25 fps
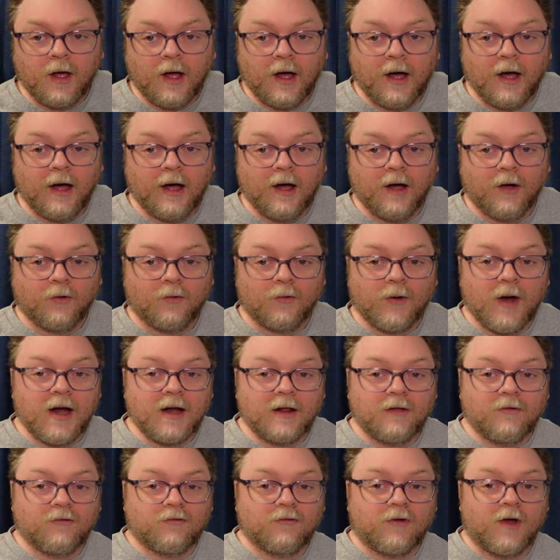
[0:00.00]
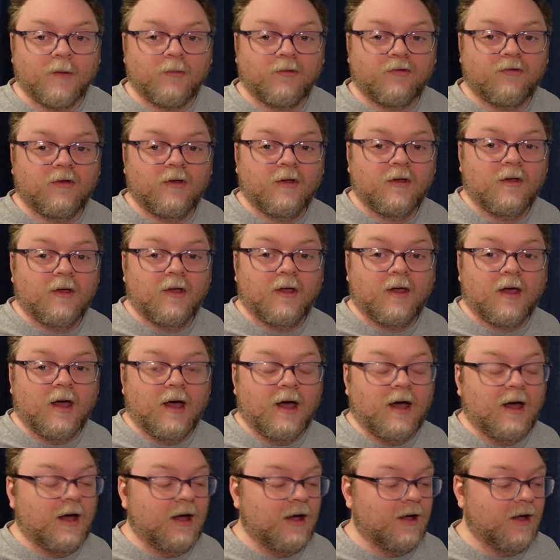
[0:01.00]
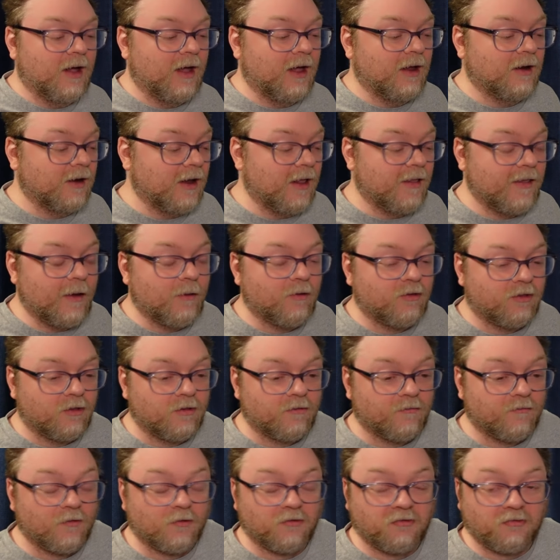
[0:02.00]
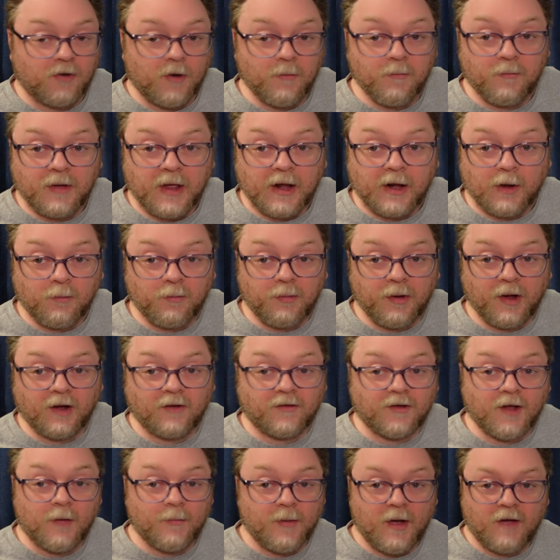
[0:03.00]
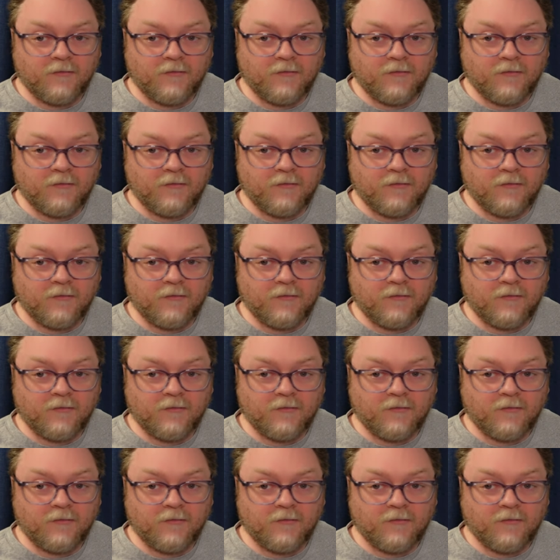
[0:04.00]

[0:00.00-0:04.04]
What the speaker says: writing scripts. And that was his first script getting picked up.